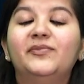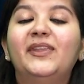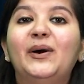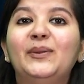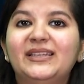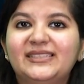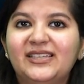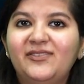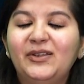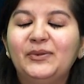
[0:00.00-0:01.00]
Now let's
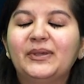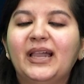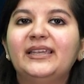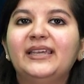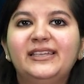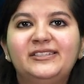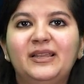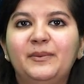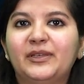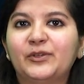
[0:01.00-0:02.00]
have a look at age
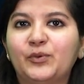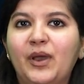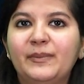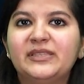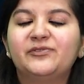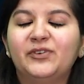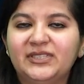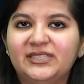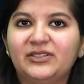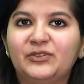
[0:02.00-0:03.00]
limit requirements for
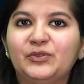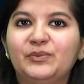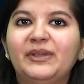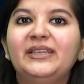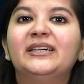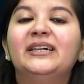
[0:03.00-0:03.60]
this recruitment.